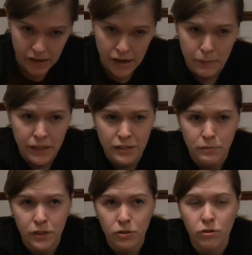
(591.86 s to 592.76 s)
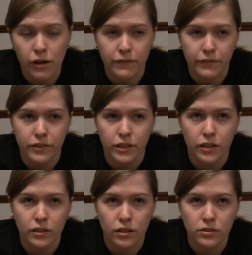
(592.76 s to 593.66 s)
But that should be cool. Hopefully if
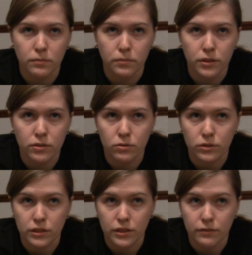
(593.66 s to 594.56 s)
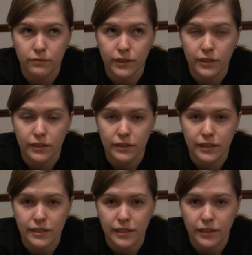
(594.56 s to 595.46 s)
the Kota Bakoya figure
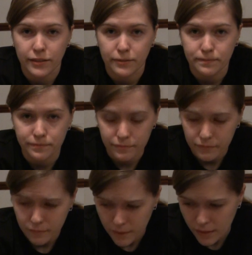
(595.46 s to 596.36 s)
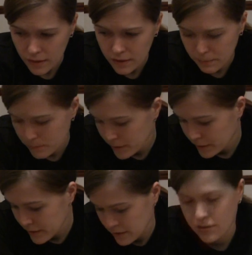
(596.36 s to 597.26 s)
is actually any good.
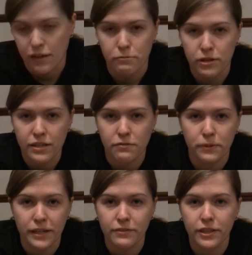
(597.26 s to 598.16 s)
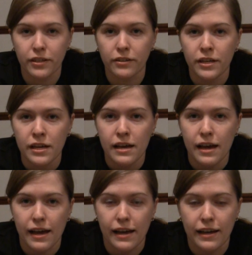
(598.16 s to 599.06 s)
But yes, I will catch you for my next video,
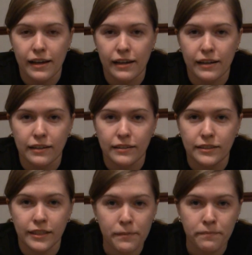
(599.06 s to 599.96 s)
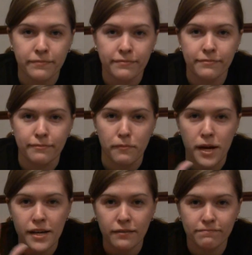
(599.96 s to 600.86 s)
and see you then.
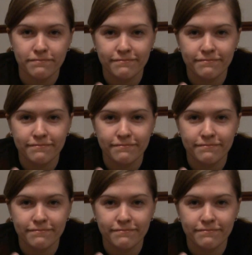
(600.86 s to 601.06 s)
Bye.